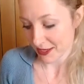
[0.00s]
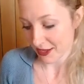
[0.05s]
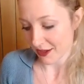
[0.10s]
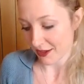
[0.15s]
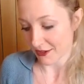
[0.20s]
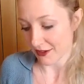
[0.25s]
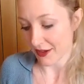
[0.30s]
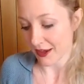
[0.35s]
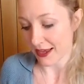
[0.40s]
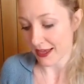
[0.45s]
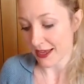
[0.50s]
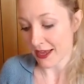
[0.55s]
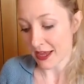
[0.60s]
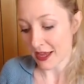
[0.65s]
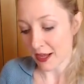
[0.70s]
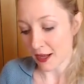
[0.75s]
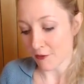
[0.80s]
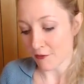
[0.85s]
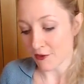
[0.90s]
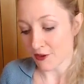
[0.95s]
Okay,
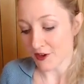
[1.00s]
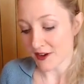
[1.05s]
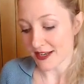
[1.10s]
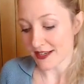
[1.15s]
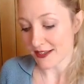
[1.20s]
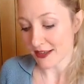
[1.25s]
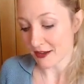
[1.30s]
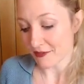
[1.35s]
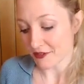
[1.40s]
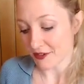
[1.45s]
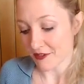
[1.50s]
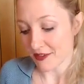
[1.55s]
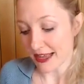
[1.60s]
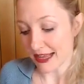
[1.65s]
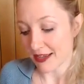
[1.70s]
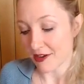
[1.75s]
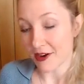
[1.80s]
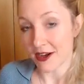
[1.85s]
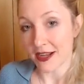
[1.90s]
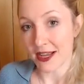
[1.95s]
a few days after
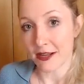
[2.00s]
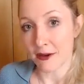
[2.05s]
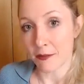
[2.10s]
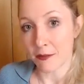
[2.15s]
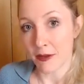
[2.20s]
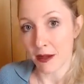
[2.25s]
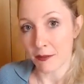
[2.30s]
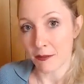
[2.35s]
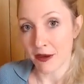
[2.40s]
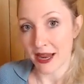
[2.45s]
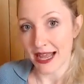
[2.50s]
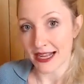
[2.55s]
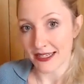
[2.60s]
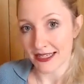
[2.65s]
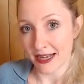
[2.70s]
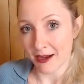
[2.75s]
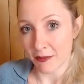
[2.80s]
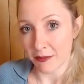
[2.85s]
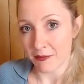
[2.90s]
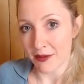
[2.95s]
that, I had a blacked
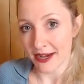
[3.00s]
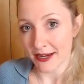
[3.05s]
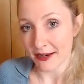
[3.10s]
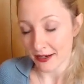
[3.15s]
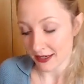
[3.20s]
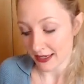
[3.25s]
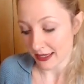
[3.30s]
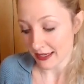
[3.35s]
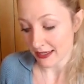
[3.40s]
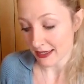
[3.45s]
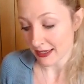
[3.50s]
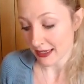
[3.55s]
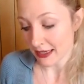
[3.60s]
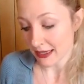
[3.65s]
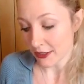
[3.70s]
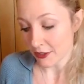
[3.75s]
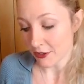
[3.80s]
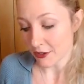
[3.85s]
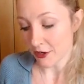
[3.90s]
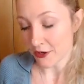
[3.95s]
out Bentley
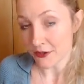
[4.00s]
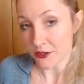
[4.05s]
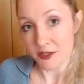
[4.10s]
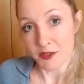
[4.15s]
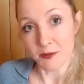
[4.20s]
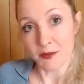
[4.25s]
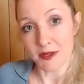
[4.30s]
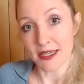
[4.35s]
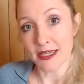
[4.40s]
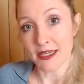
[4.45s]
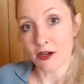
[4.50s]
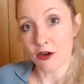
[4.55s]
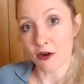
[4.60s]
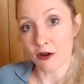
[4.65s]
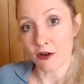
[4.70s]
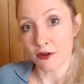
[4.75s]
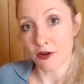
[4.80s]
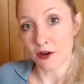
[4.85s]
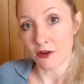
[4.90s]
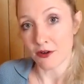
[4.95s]
ghost me
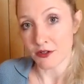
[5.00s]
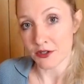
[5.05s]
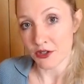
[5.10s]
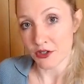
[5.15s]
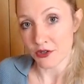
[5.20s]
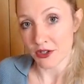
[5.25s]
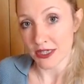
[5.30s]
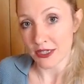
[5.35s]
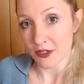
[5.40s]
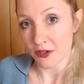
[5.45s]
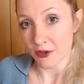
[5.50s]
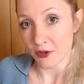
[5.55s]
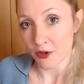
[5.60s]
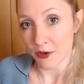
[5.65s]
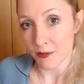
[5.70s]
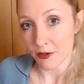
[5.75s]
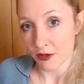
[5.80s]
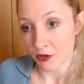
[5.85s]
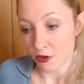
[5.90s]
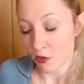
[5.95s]
on a street
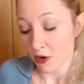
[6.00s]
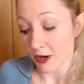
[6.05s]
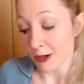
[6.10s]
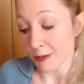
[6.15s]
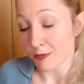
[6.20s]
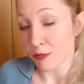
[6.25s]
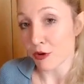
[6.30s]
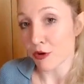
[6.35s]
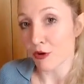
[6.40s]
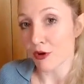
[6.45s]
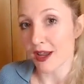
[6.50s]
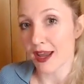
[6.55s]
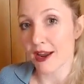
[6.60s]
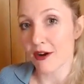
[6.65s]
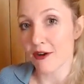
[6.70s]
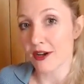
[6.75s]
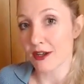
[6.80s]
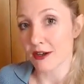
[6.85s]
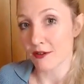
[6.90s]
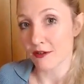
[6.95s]
curb in quite a poor
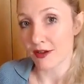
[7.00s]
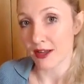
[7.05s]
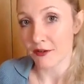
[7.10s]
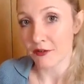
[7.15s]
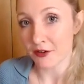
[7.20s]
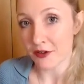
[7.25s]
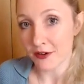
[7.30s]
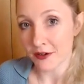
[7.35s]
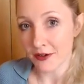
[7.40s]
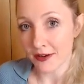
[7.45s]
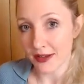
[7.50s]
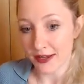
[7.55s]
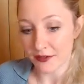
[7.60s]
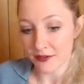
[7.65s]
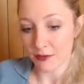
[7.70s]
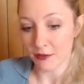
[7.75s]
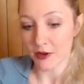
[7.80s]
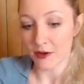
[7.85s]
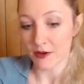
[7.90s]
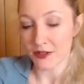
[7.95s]
area of London as
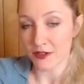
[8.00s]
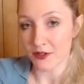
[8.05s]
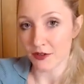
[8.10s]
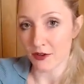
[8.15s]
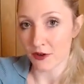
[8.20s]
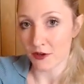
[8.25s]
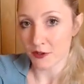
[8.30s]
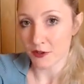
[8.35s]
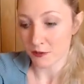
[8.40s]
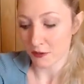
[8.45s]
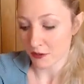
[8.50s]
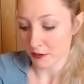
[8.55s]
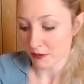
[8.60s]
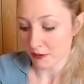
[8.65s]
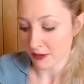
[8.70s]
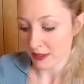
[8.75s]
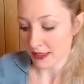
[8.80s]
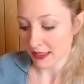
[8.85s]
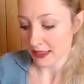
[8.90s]
I'm going to the hospital.